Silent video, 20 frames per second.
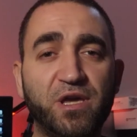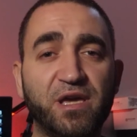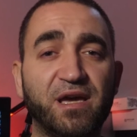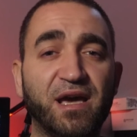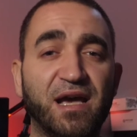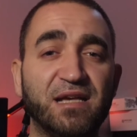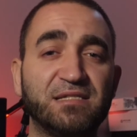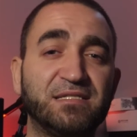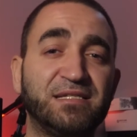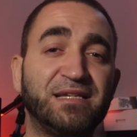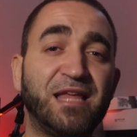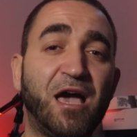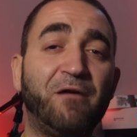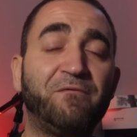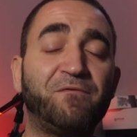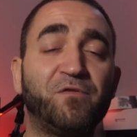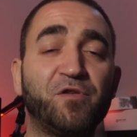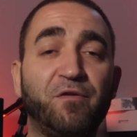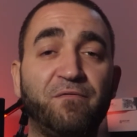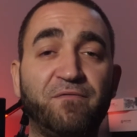guys, now
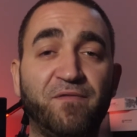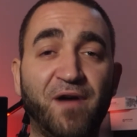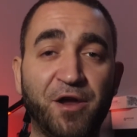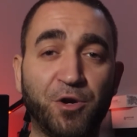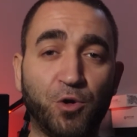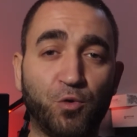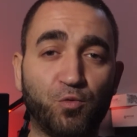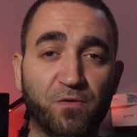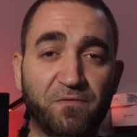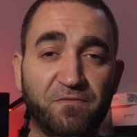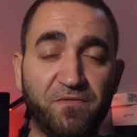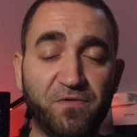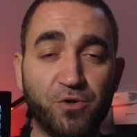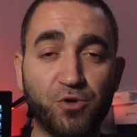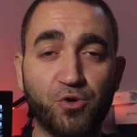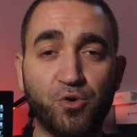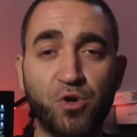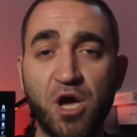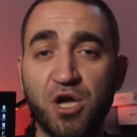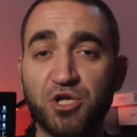for the final
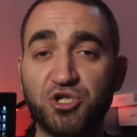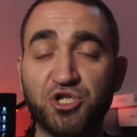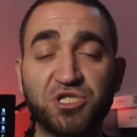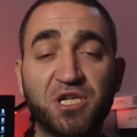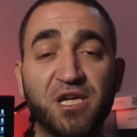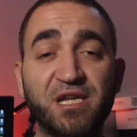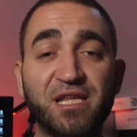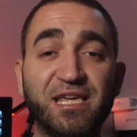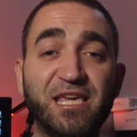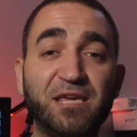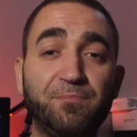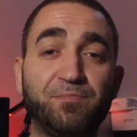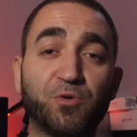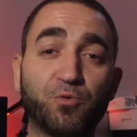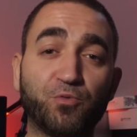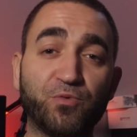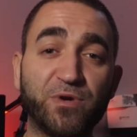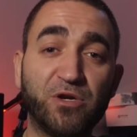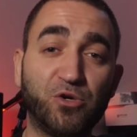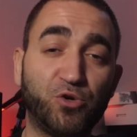review. Just going to keep it
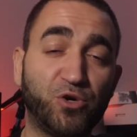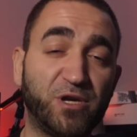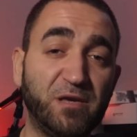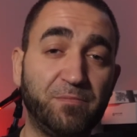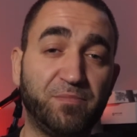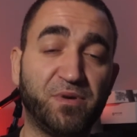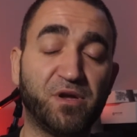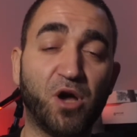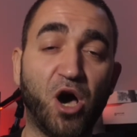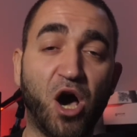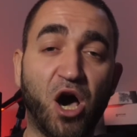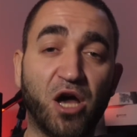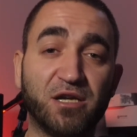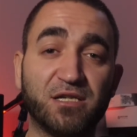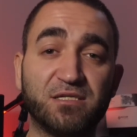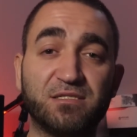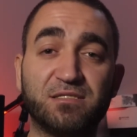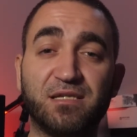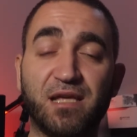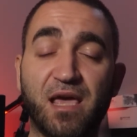real, keep it
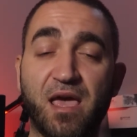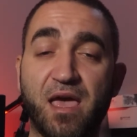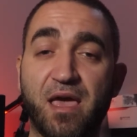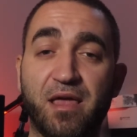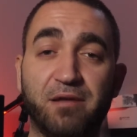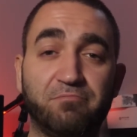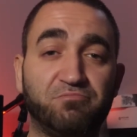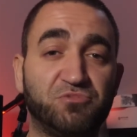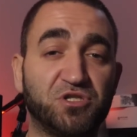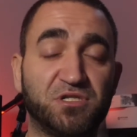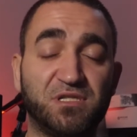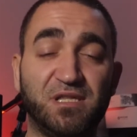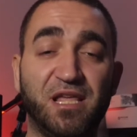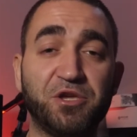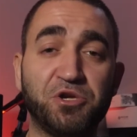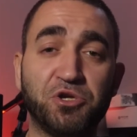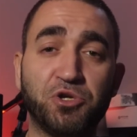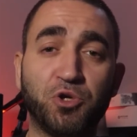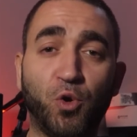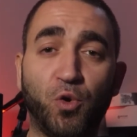honest, and just let
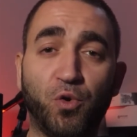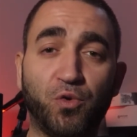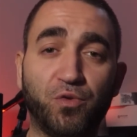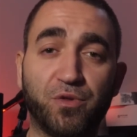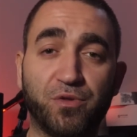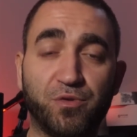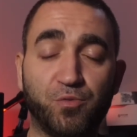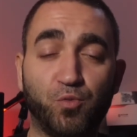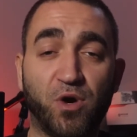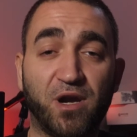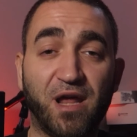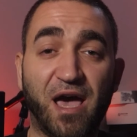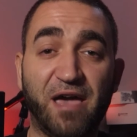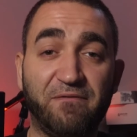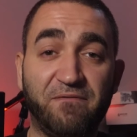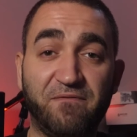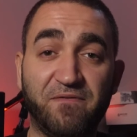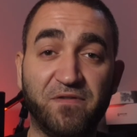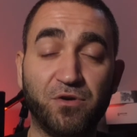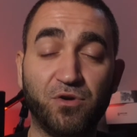you know what I
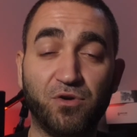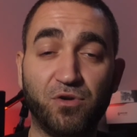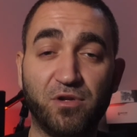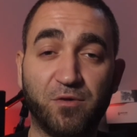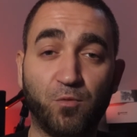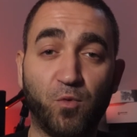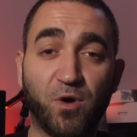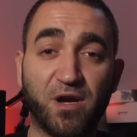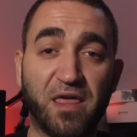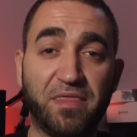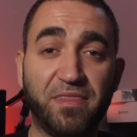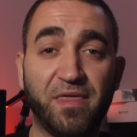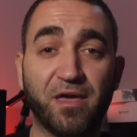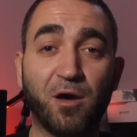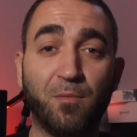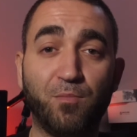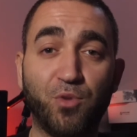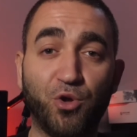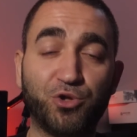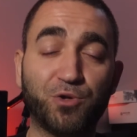feel and what I think
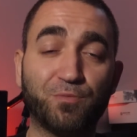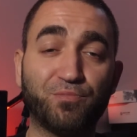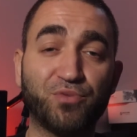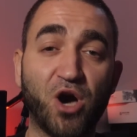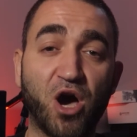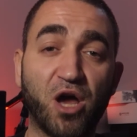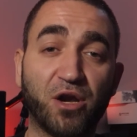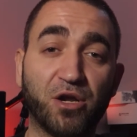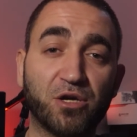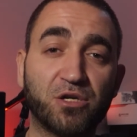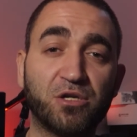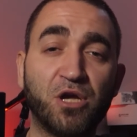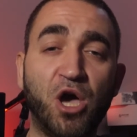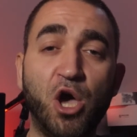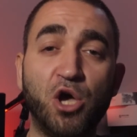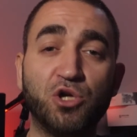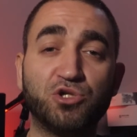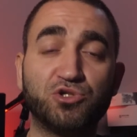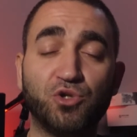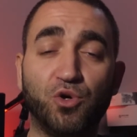about the product.
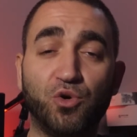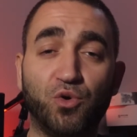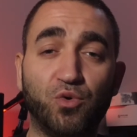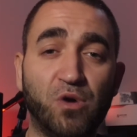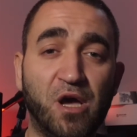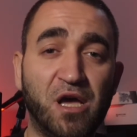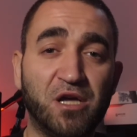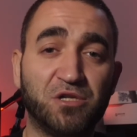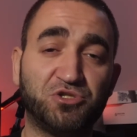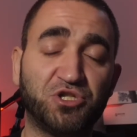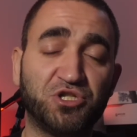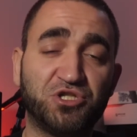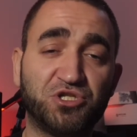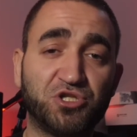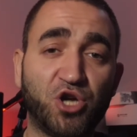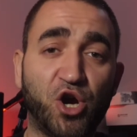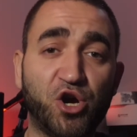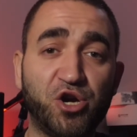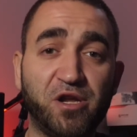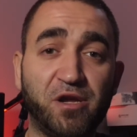So just
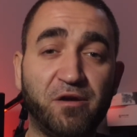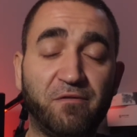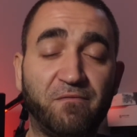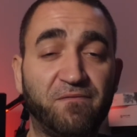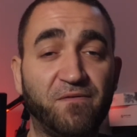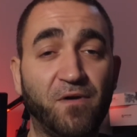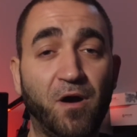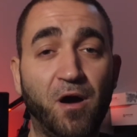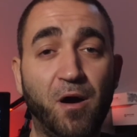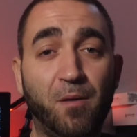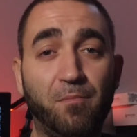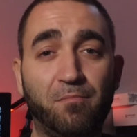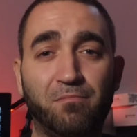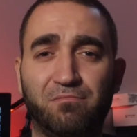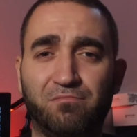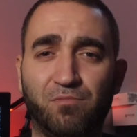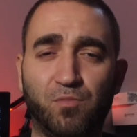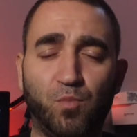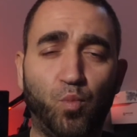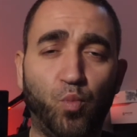starting from
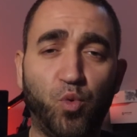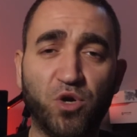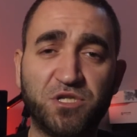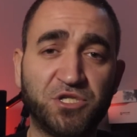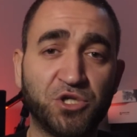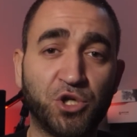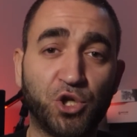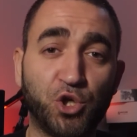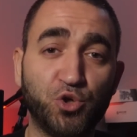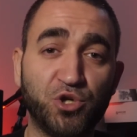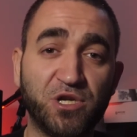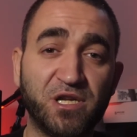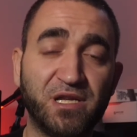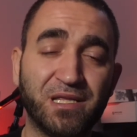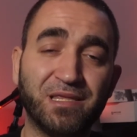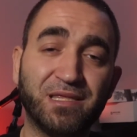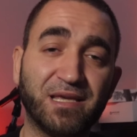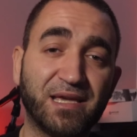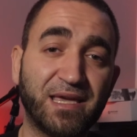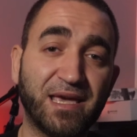what's included
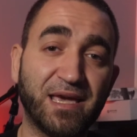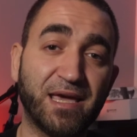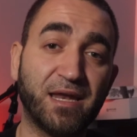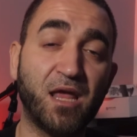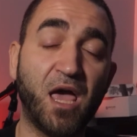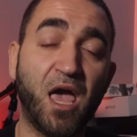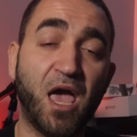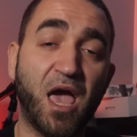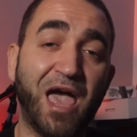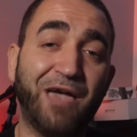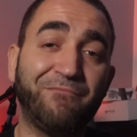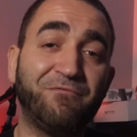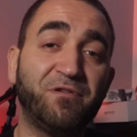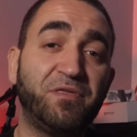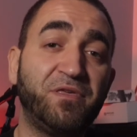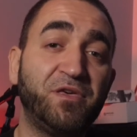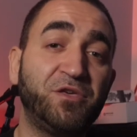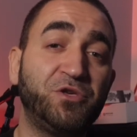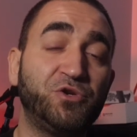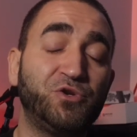in the kit.
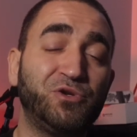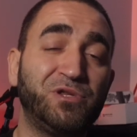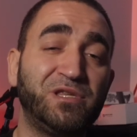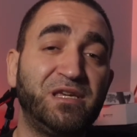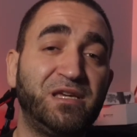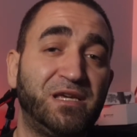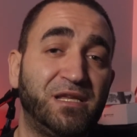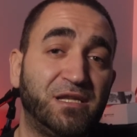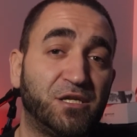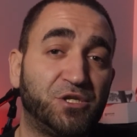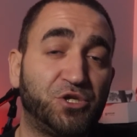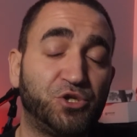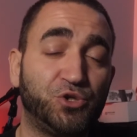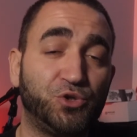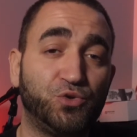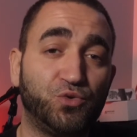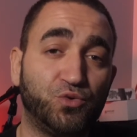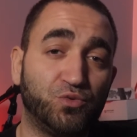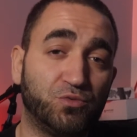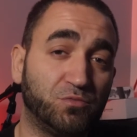Everything you need
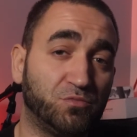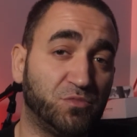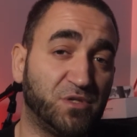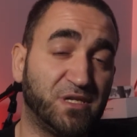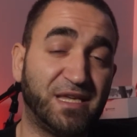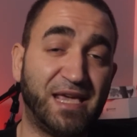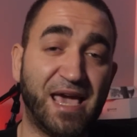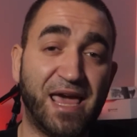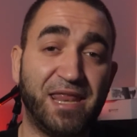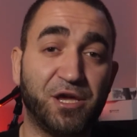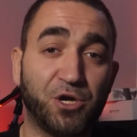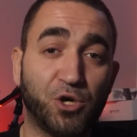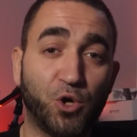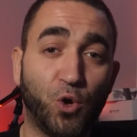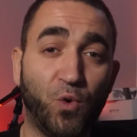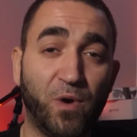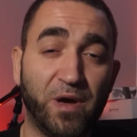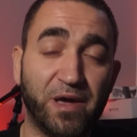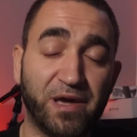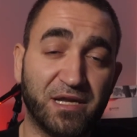to get it
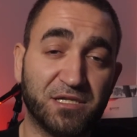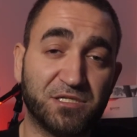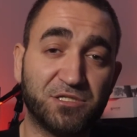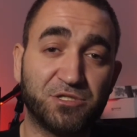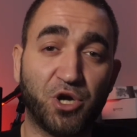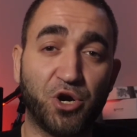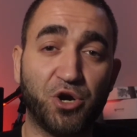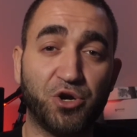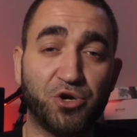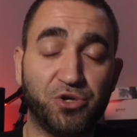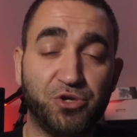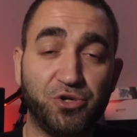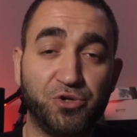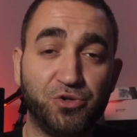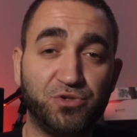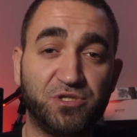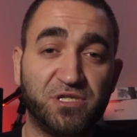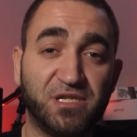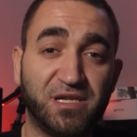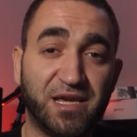going and start
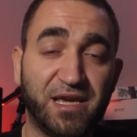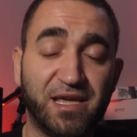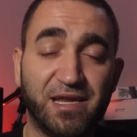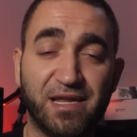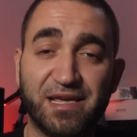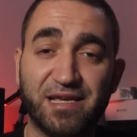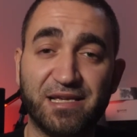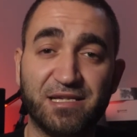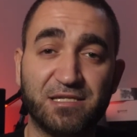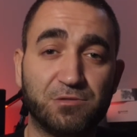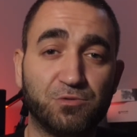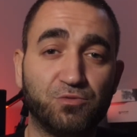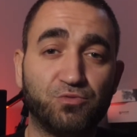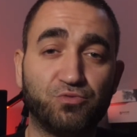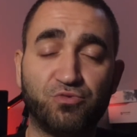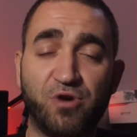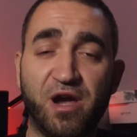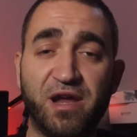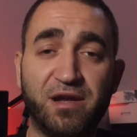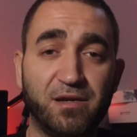using it is
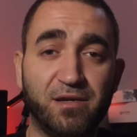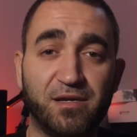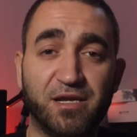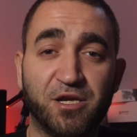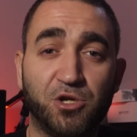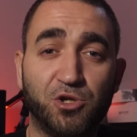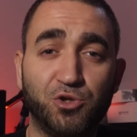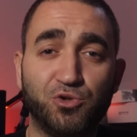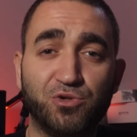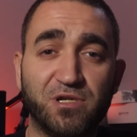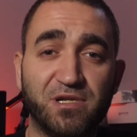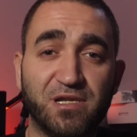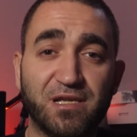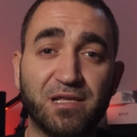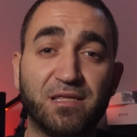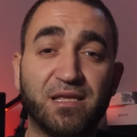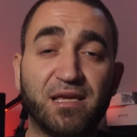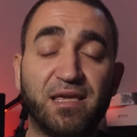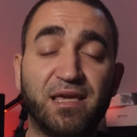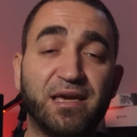right included in
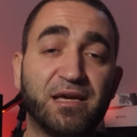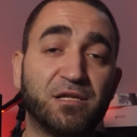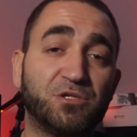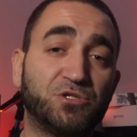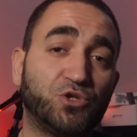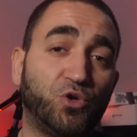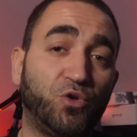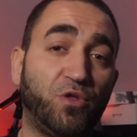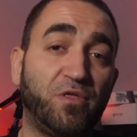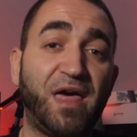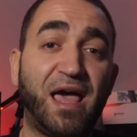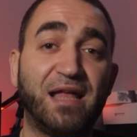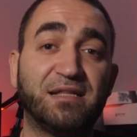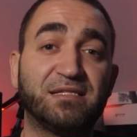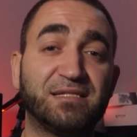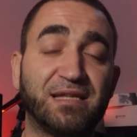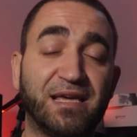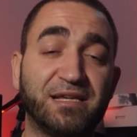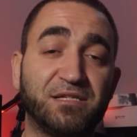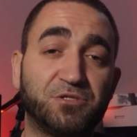the kit, so that's
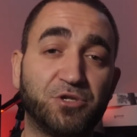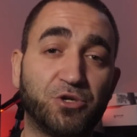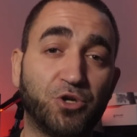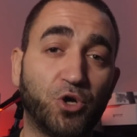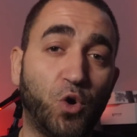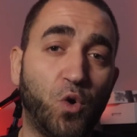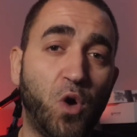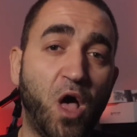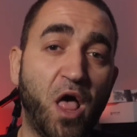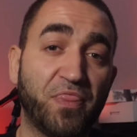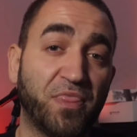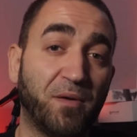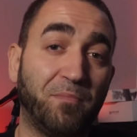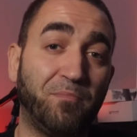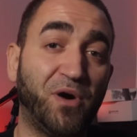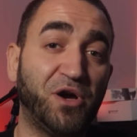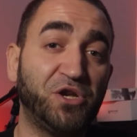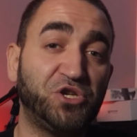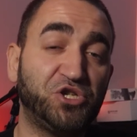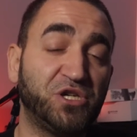nice to know. The
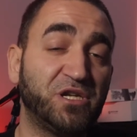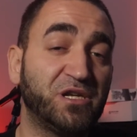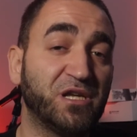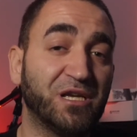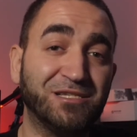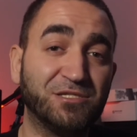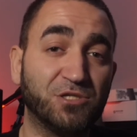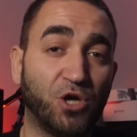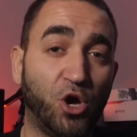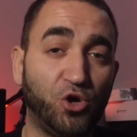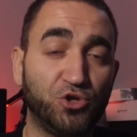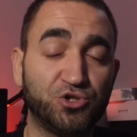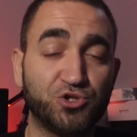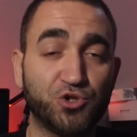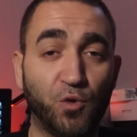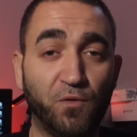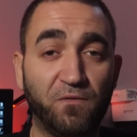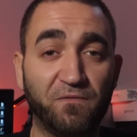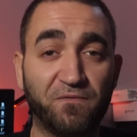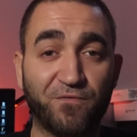budget is
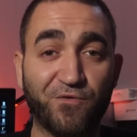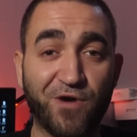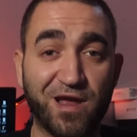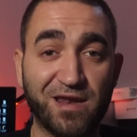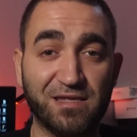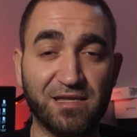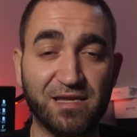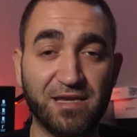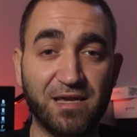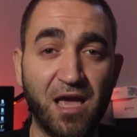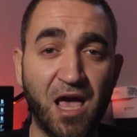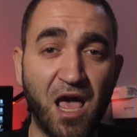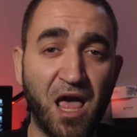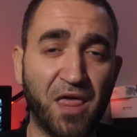also friendly.